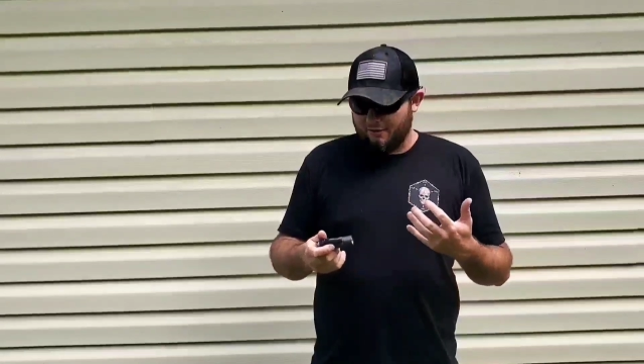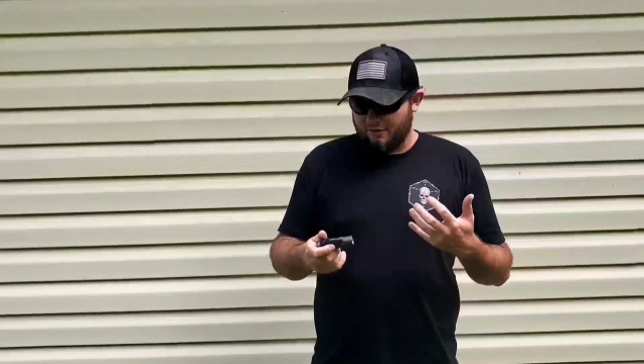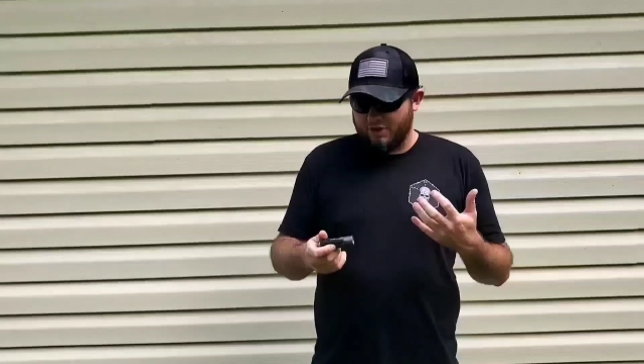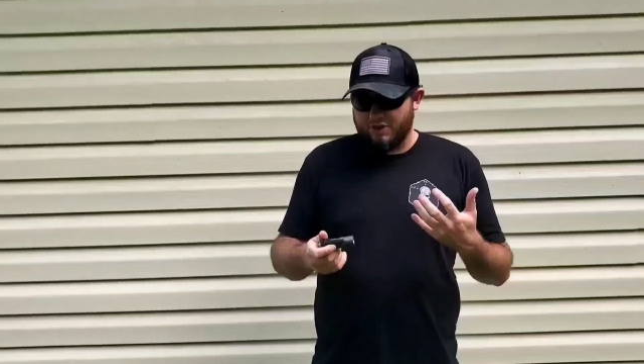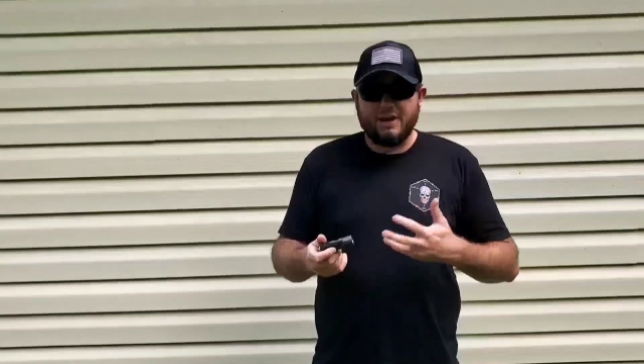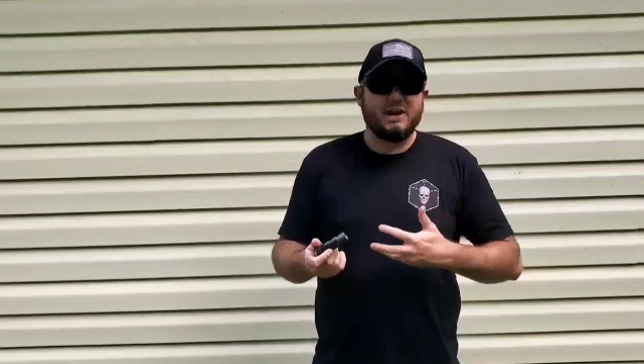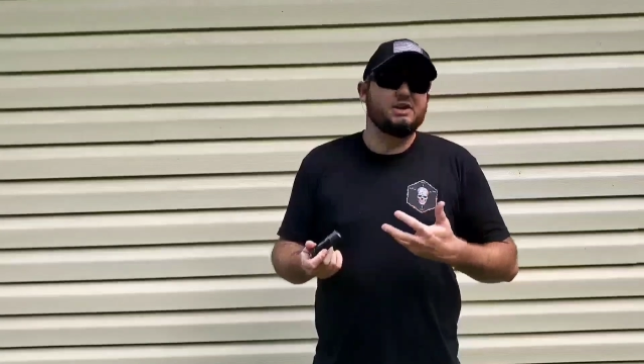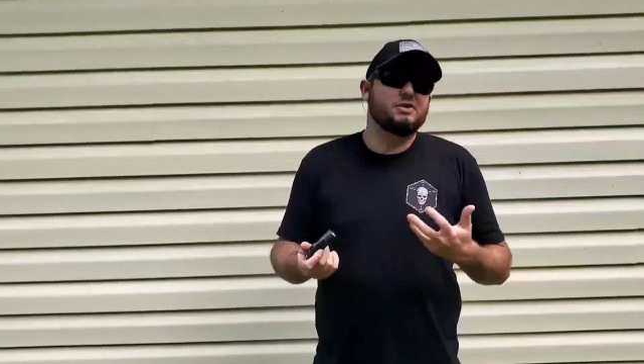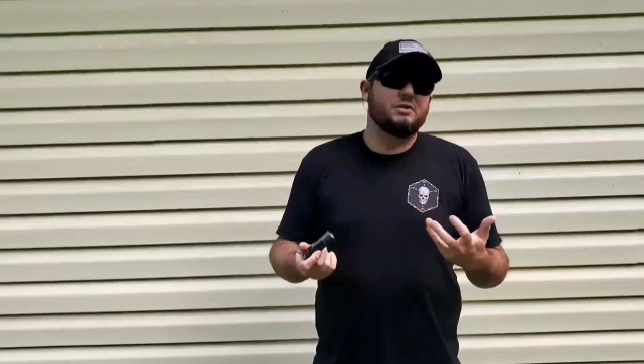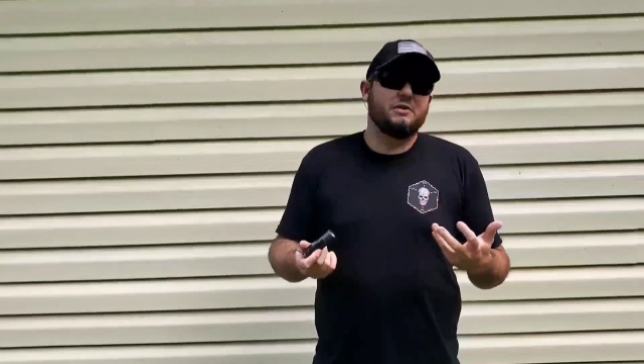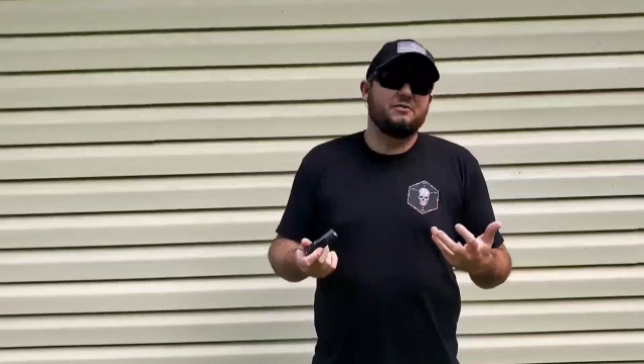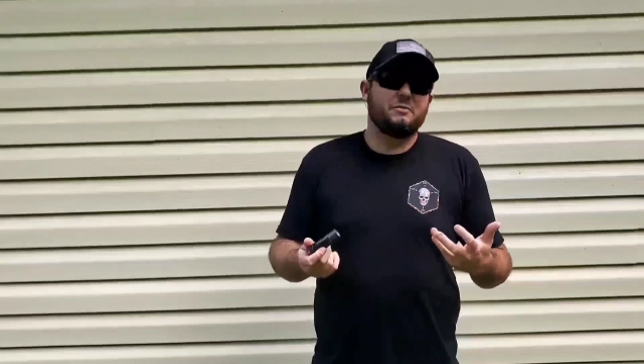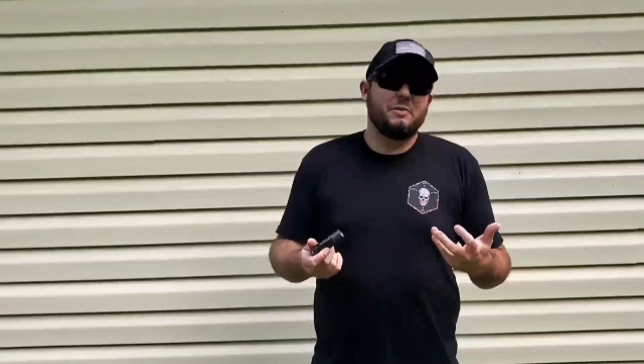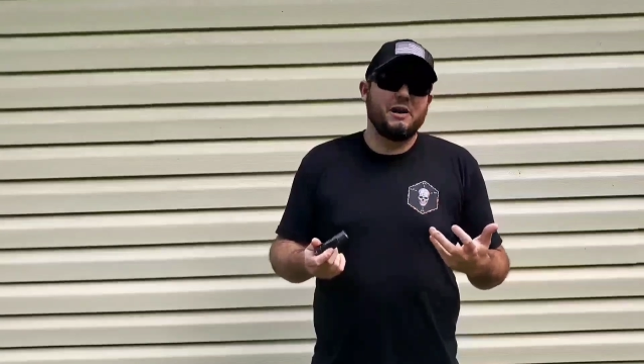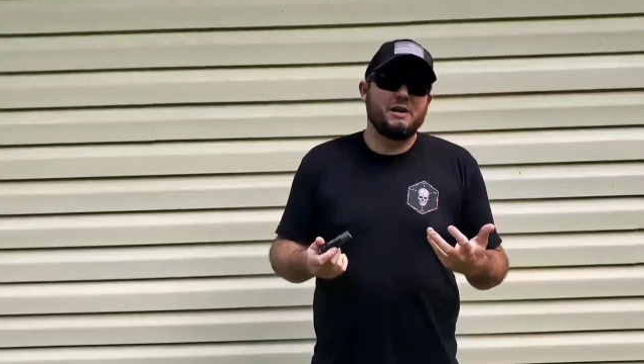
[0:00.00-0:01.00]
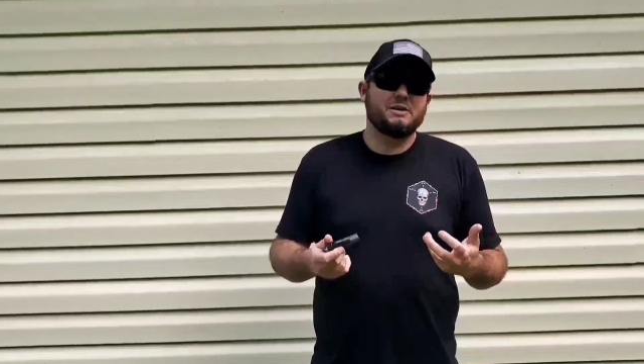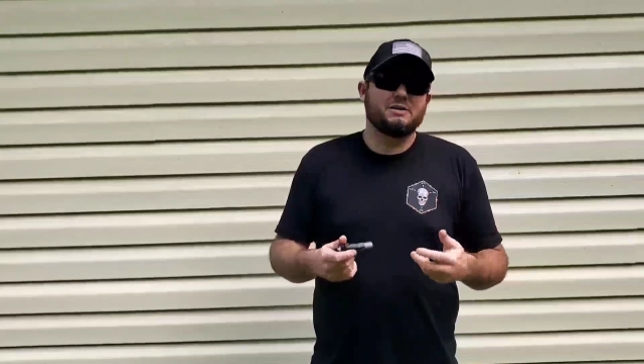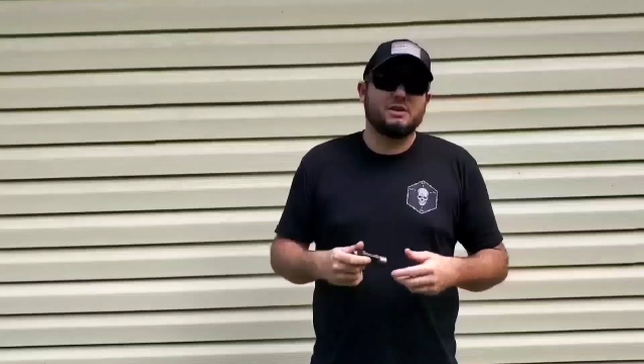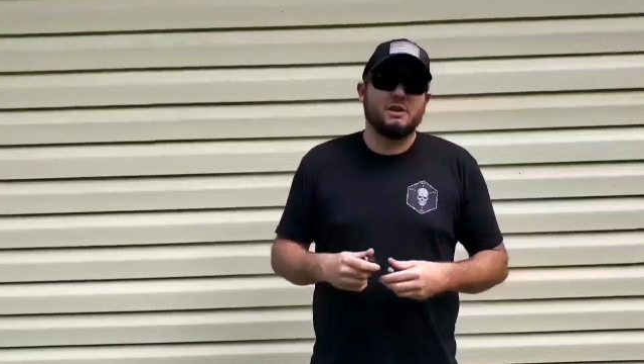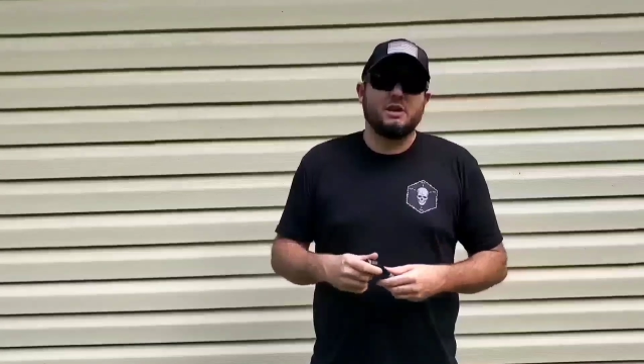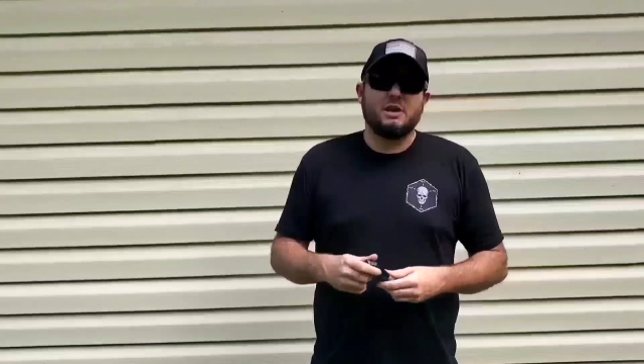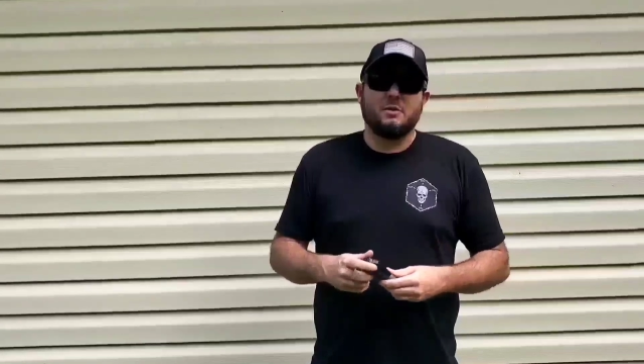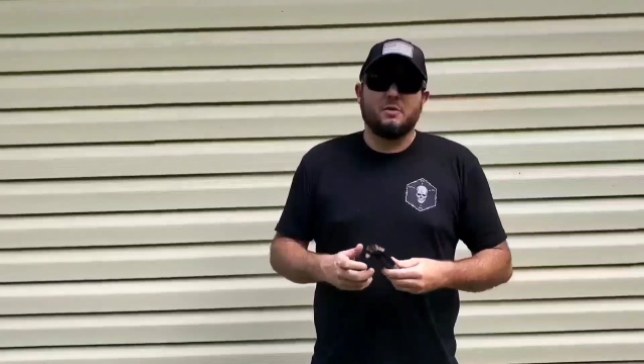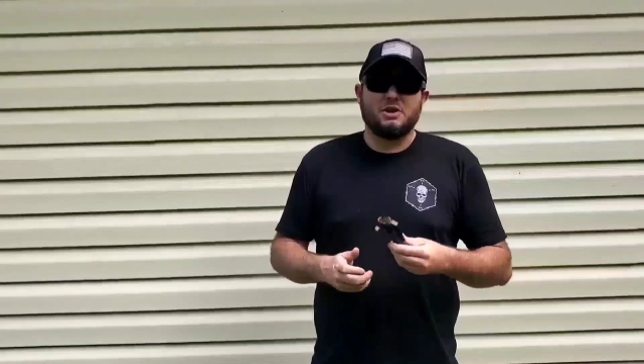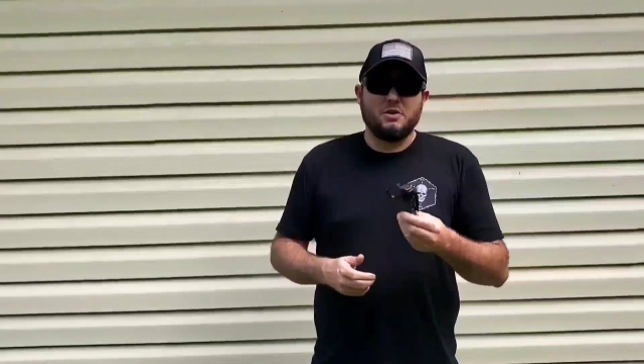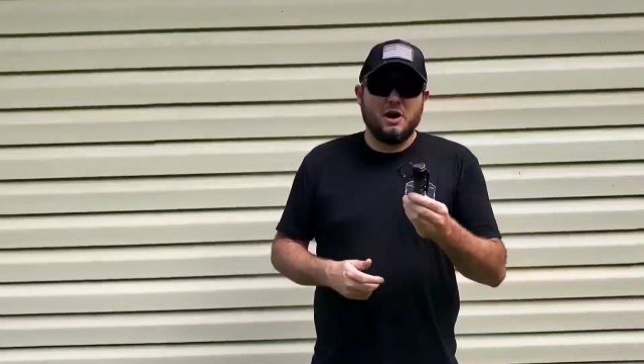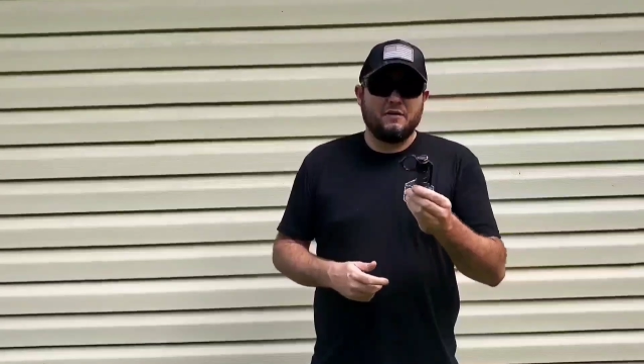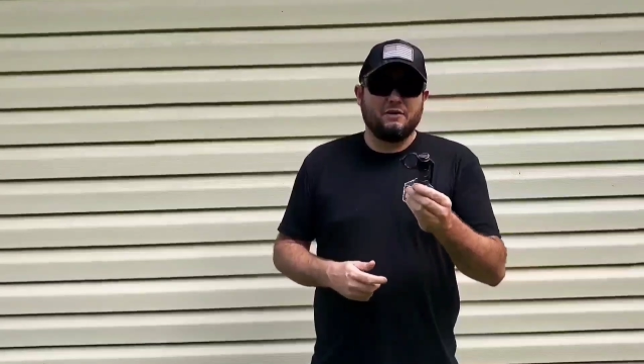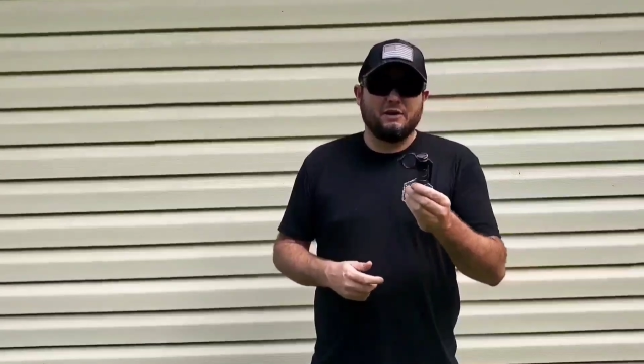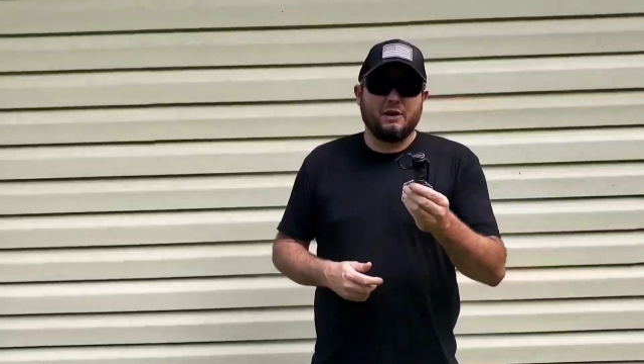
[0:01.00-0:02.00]
the nature of the beast. When you
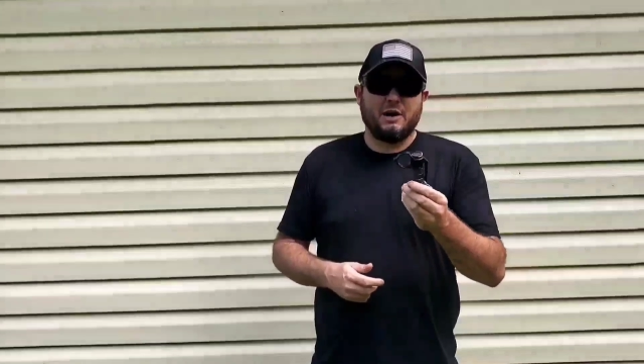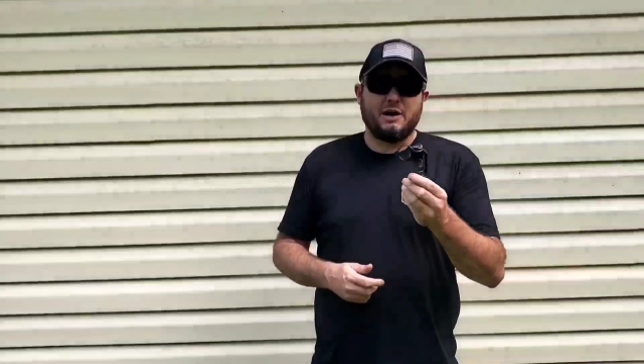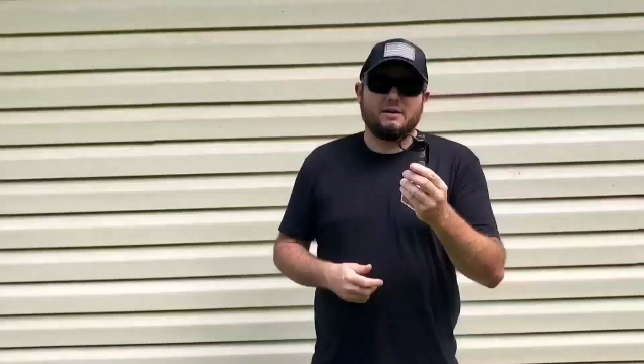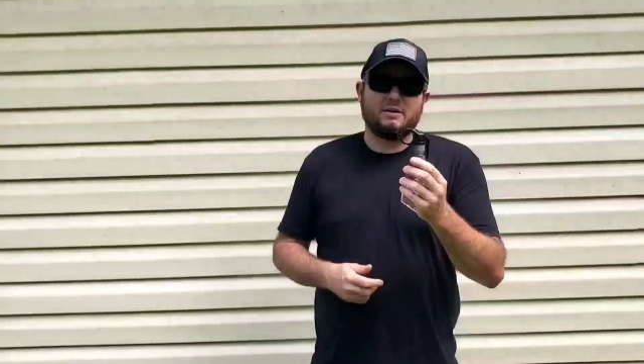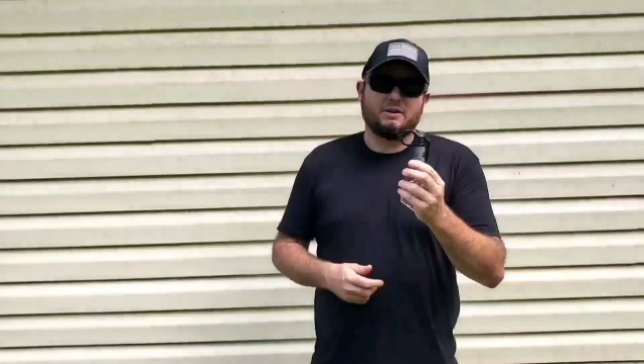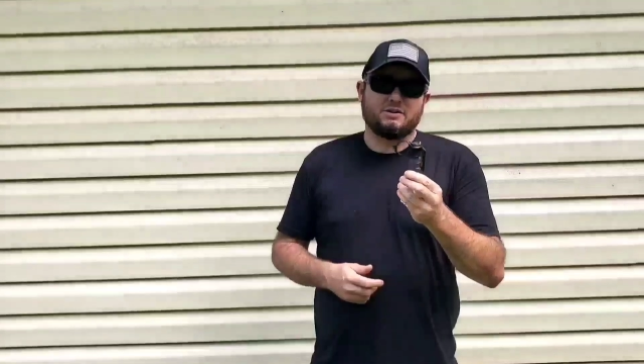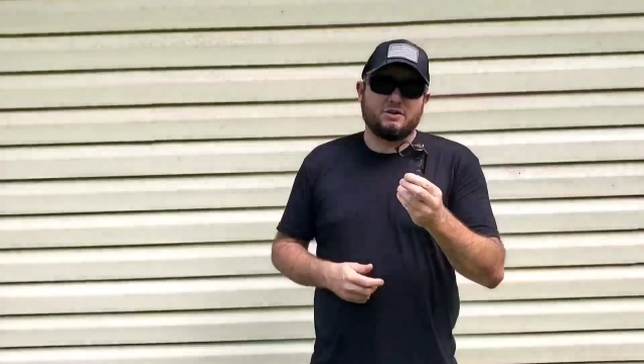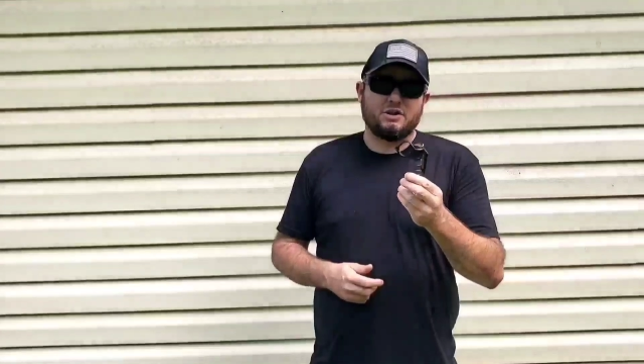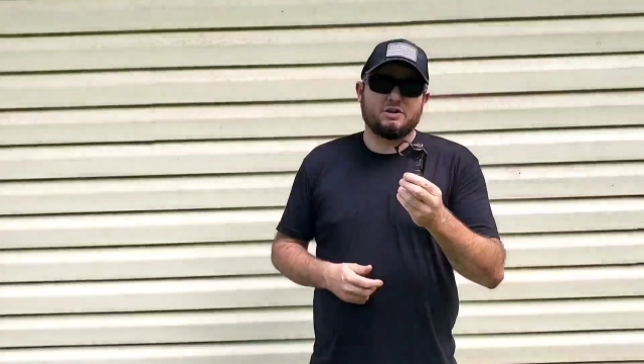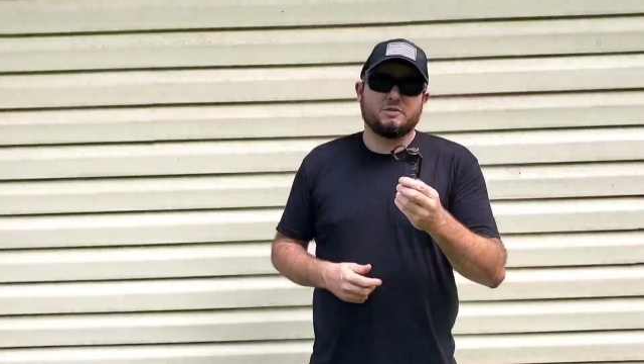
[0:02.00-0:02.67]
have a light that's this